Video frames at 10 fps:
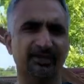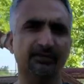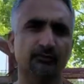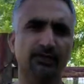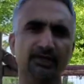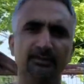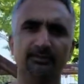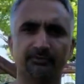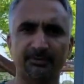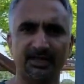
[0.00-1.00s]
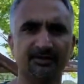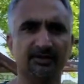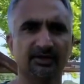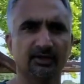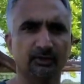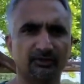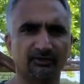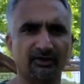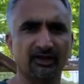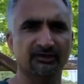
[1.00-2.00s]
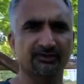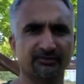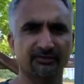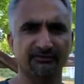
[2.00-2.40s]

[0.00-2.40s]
money we spend to install this